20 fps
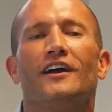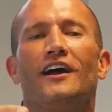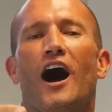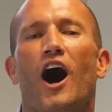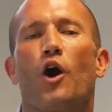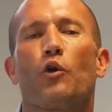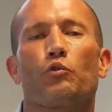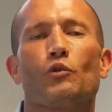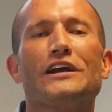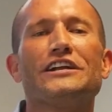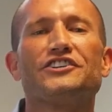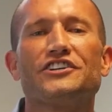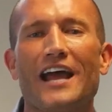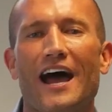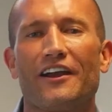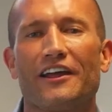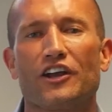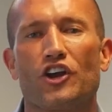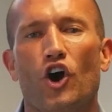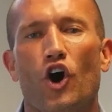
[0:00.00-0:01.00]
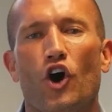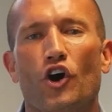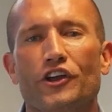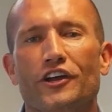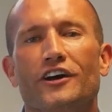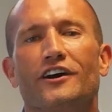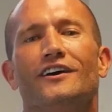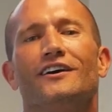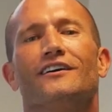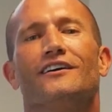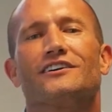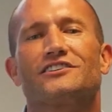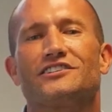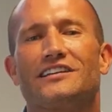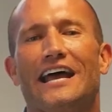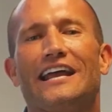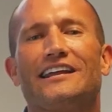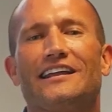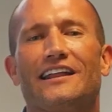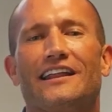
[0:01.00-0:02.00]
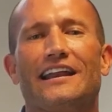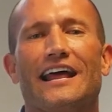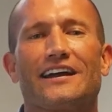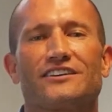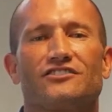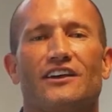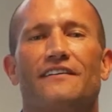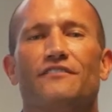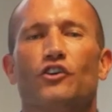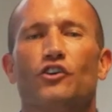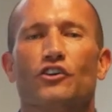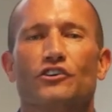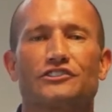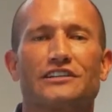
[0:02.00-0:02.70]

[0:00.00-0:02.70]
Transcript: I'll reach out and call you. Let's take you to the next level.